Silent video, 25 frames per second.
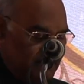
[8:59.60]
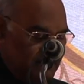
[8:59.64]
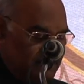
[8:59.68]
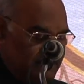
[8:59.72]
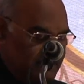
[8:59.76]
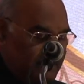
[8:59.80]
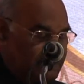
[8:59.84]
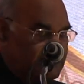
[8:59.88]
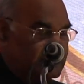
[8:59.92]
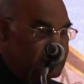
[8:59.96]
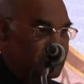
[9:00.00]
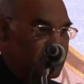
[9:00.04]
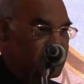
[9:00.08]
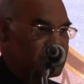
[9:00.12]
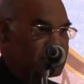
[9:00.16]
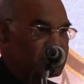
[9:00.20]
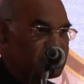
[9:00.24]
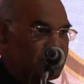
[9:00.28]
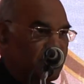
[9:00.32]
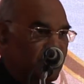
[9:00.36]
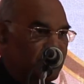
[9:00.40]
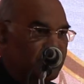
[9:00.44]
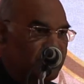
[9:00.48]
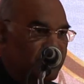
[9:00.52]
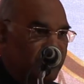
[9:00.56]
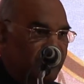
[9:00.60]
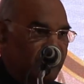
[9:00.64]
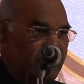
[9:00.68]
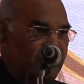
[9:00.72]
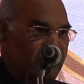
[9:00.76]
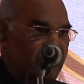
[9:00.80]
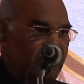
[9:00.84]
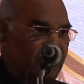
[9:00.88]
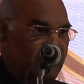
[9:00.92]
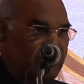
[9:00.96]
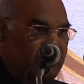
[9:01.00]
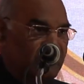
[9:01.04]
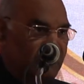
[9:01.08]
sisters from
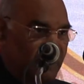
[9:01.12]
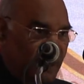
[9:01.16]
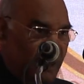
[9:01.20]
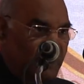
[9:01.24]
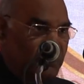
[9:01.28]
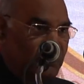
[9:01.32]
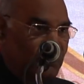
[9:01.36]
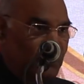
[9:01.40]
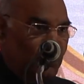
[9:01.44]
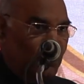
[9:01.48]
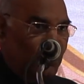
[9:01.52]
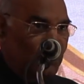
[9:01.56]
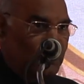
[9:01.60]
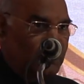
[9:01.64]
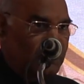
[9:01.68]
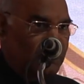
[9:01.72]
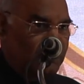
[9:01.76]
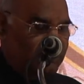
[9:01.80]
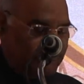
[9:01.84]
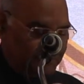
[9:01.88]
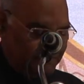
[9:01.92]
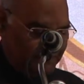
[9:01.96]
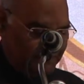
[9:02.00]
Kerala, unquote.